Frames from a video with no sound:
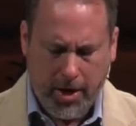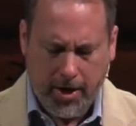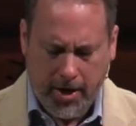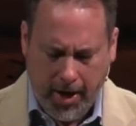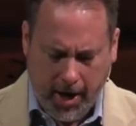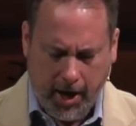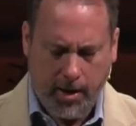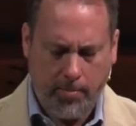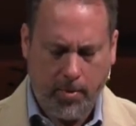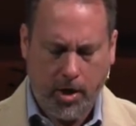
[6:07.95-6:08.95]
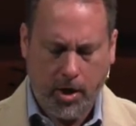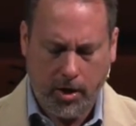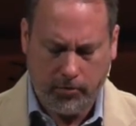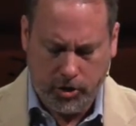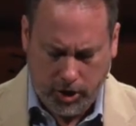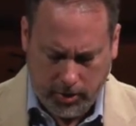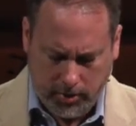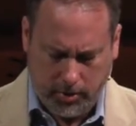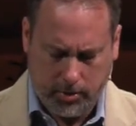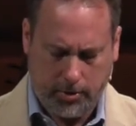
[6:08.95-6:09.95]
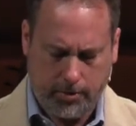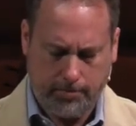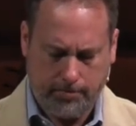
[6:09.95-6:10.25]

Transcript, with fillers: name of Jesus.